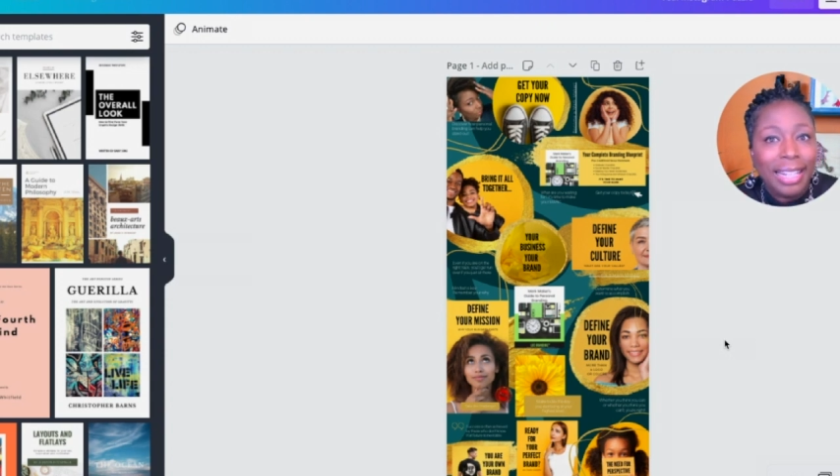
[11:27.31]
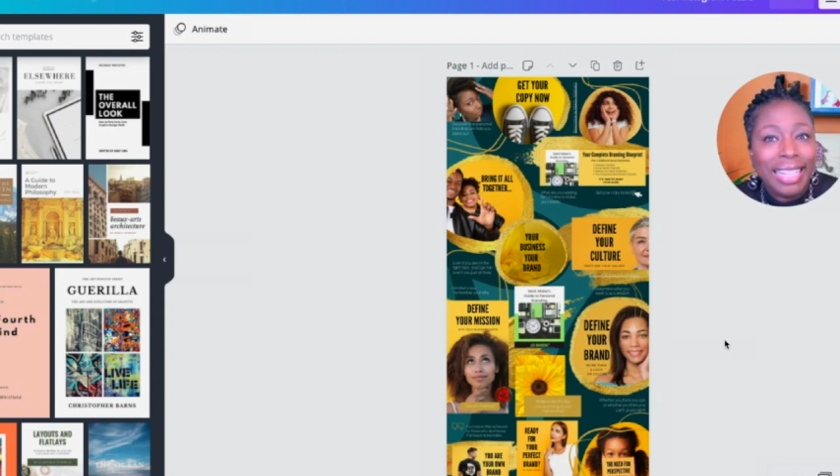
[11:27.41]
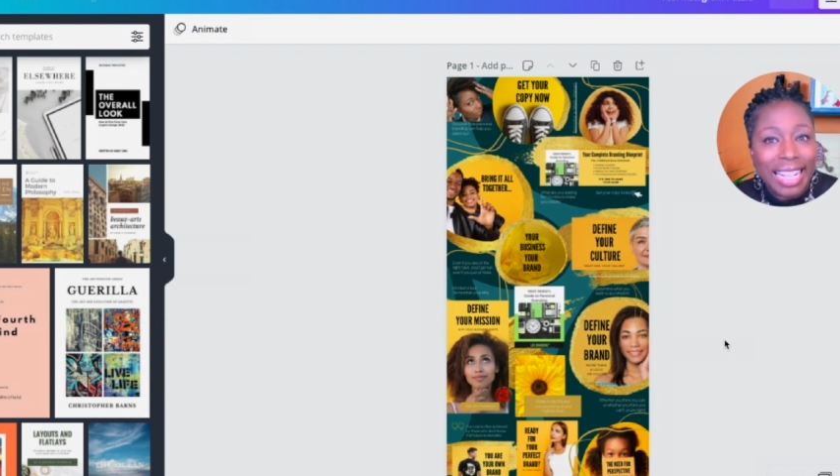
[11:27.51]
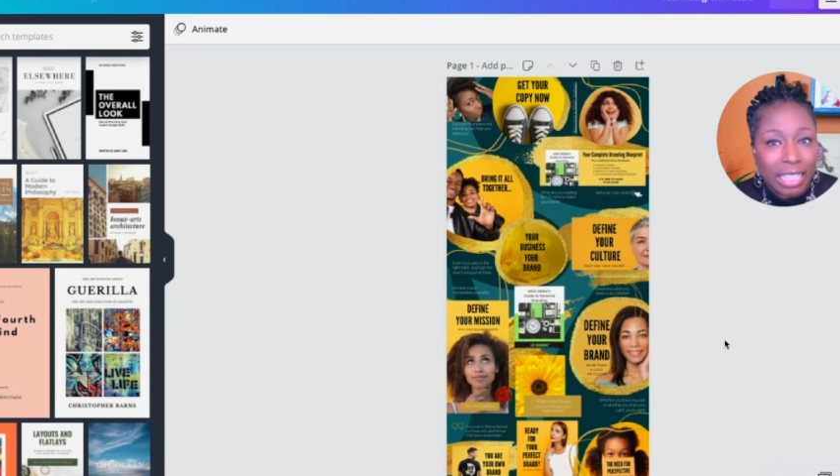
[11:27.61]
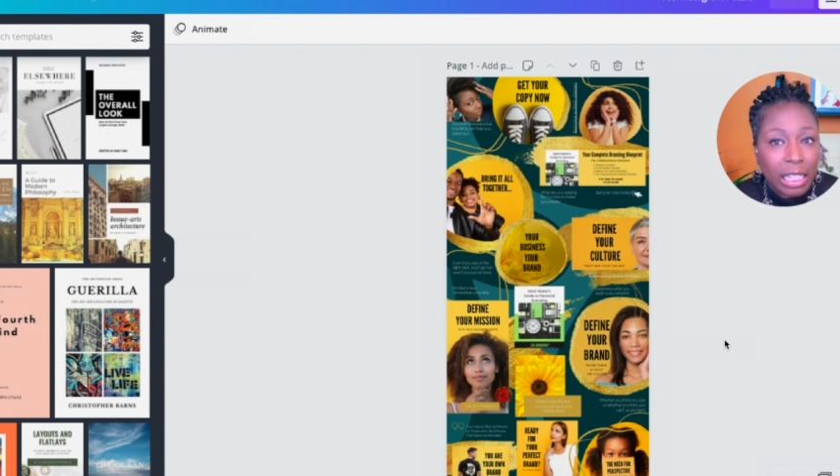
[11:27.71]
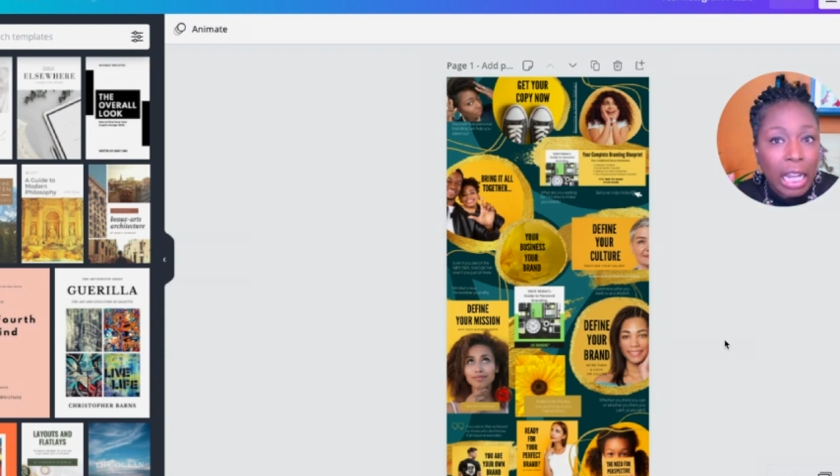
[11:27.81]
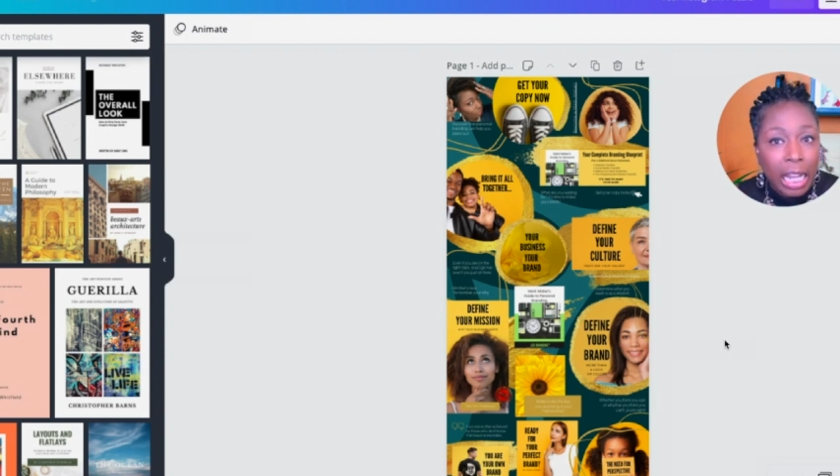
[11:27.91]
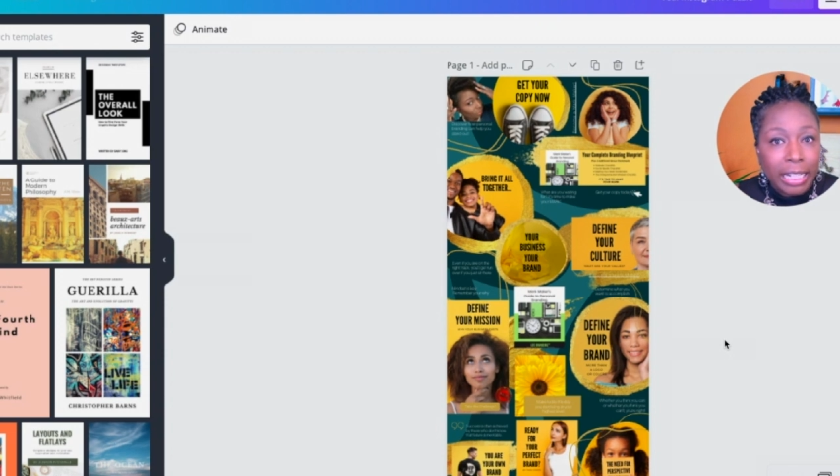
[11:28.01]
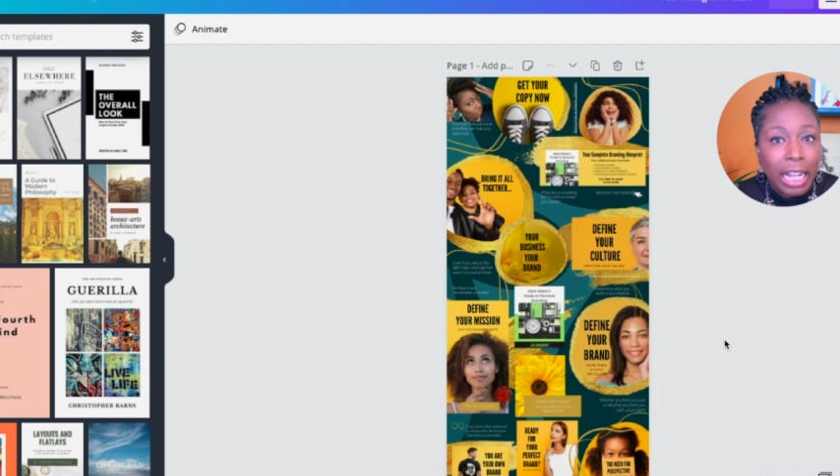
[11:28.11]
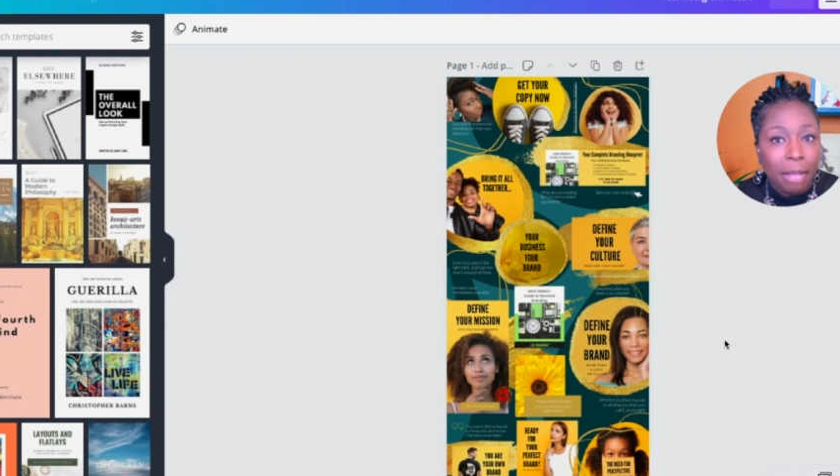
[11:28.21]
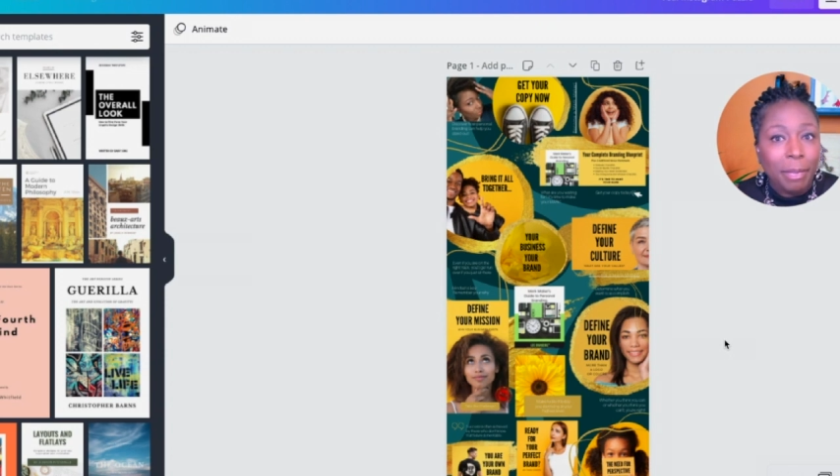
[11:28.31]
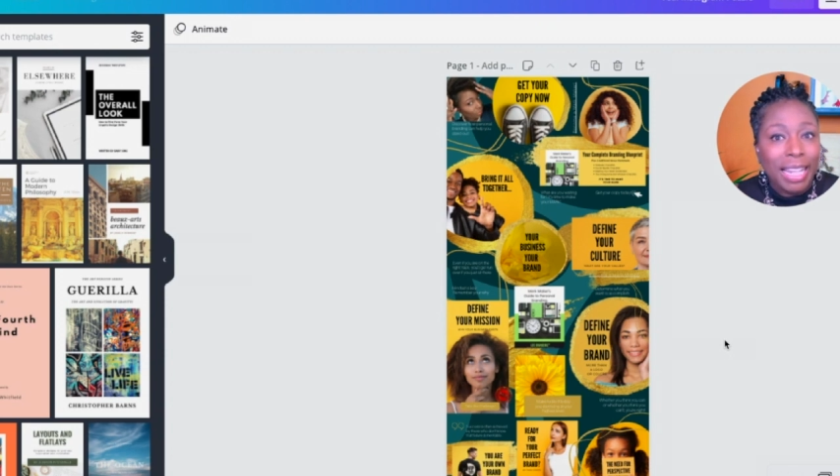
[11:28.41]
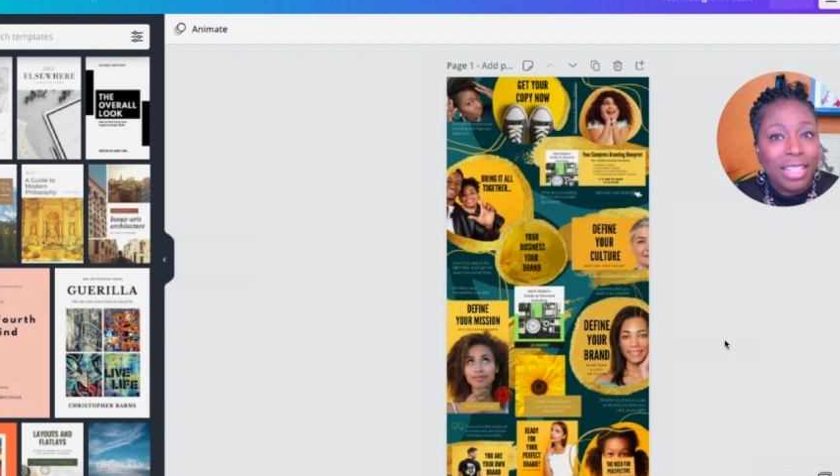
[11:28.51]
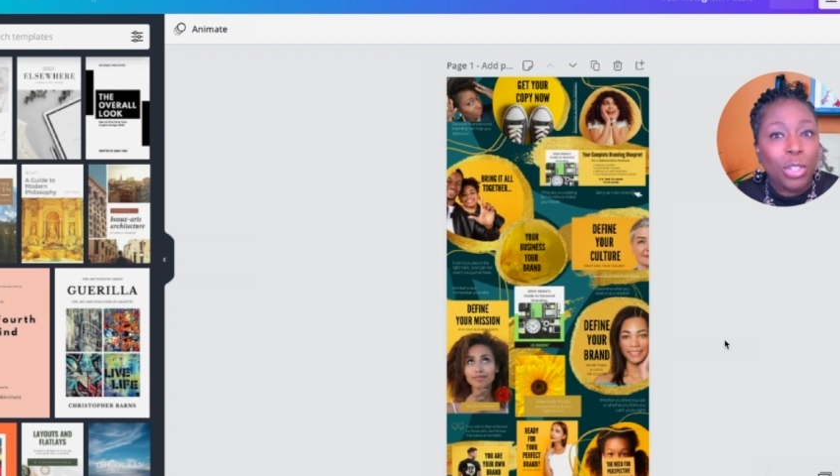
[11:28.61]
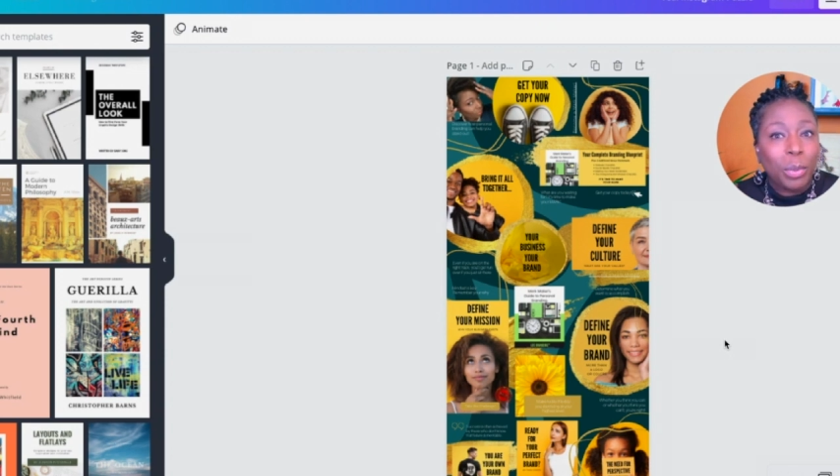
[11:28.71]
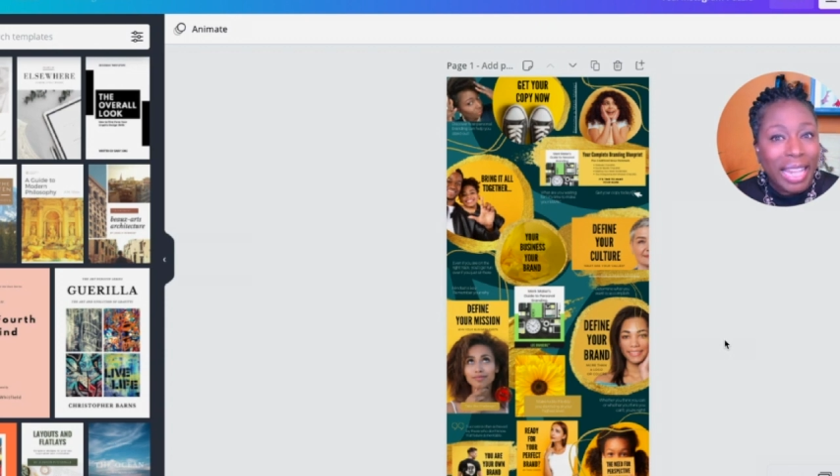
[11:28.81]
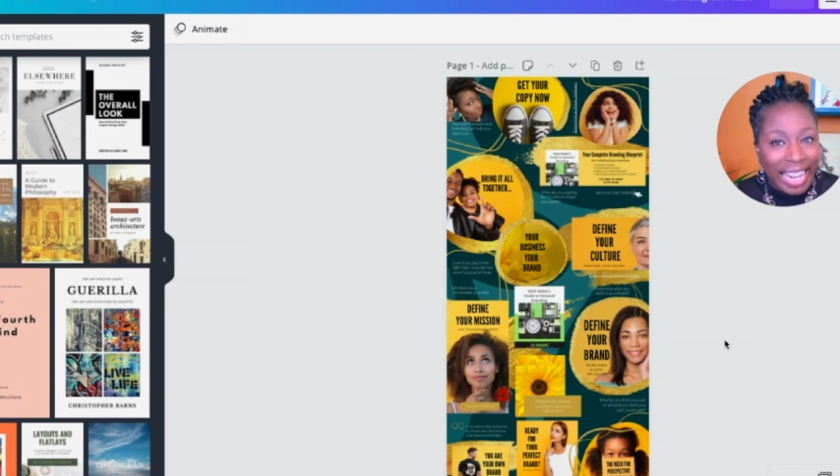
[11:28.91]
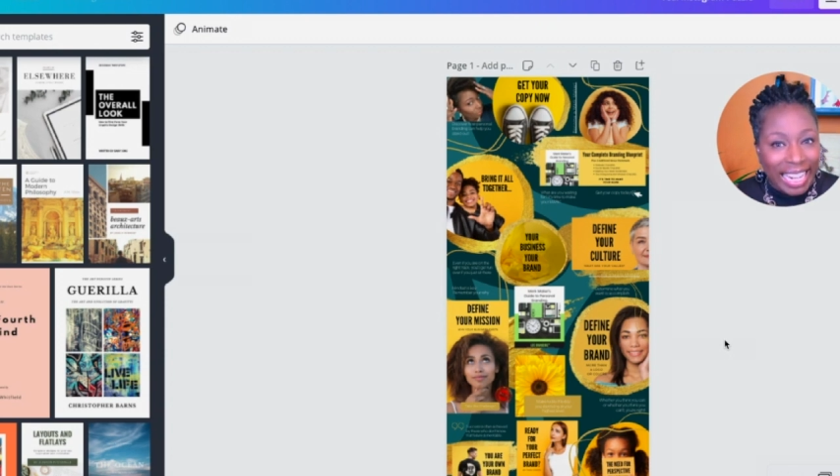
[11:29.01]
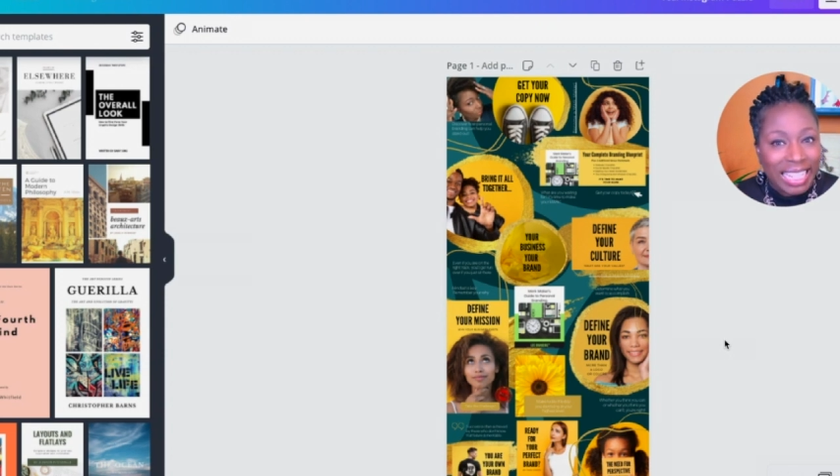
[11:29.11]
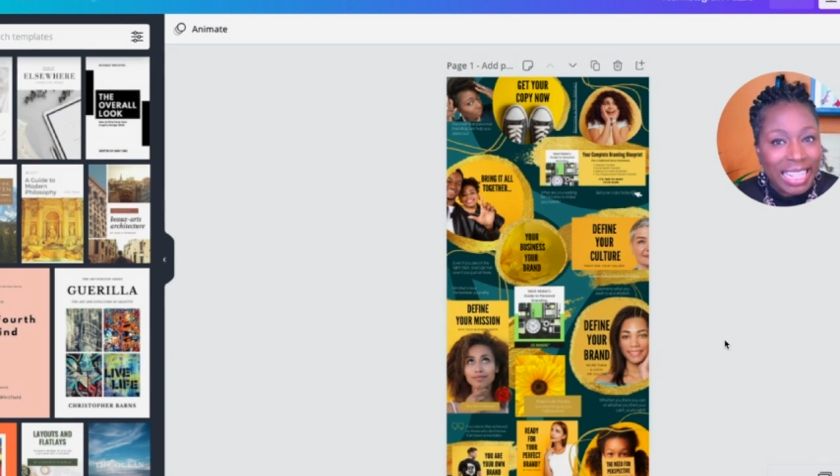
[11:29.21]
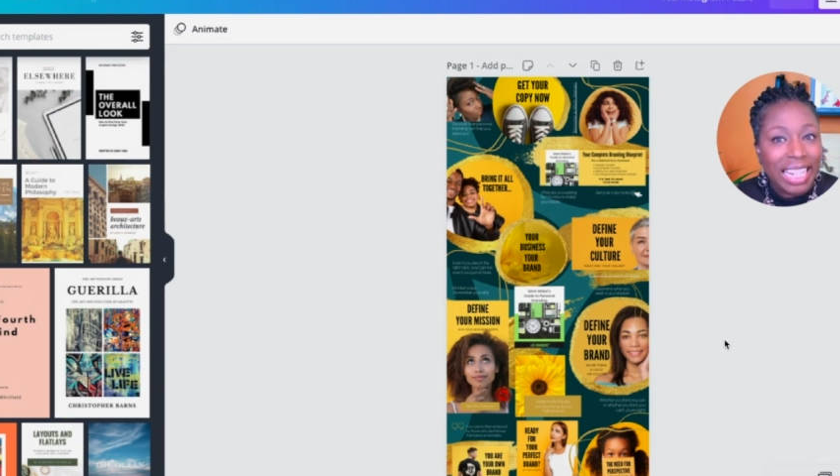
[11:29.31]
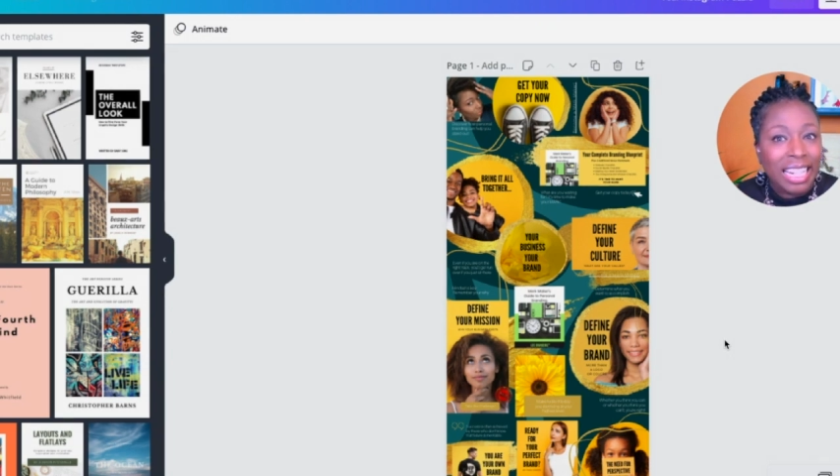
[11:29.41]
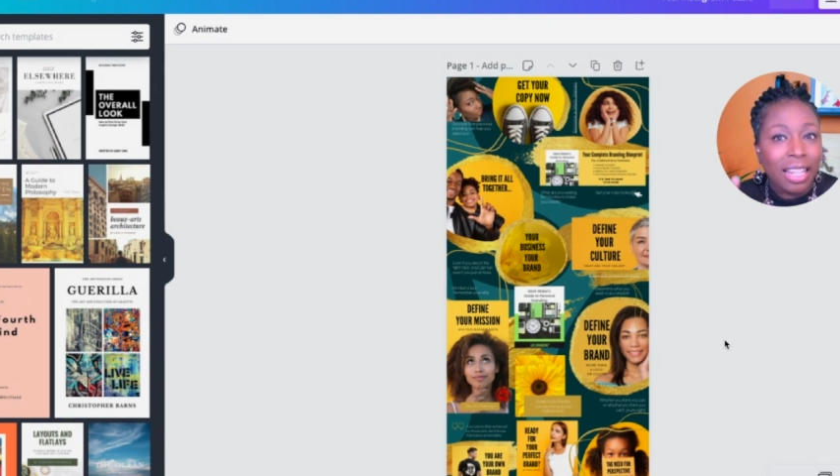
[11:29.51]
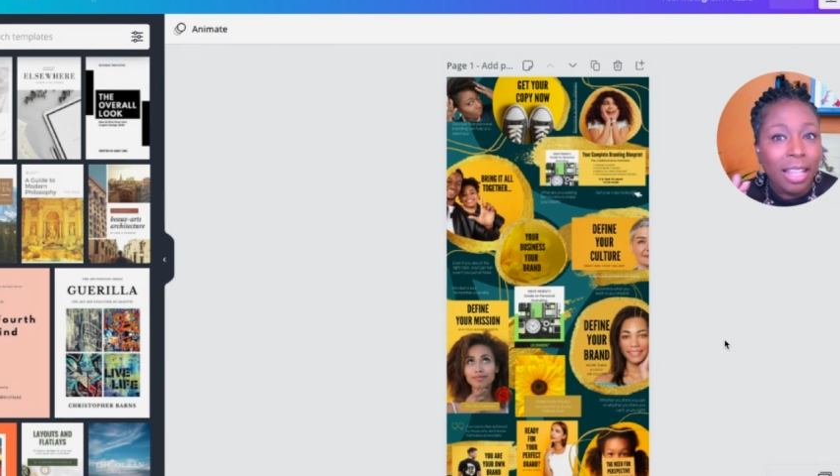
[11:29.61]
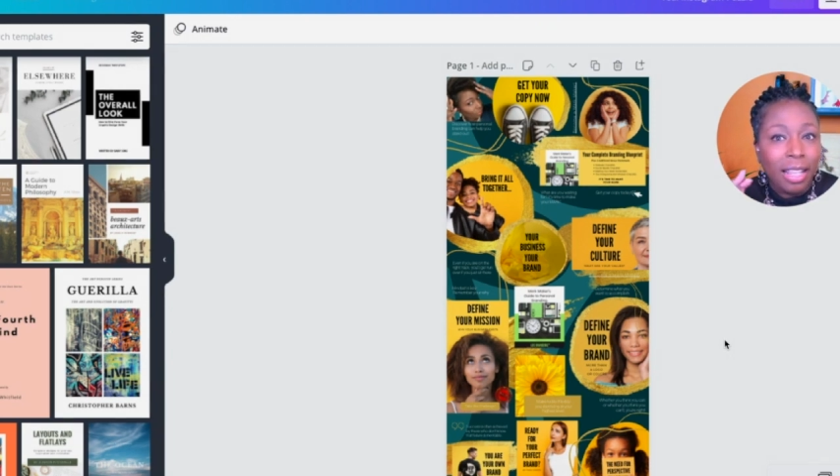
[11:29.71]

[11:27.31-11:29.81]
gets cut up into 18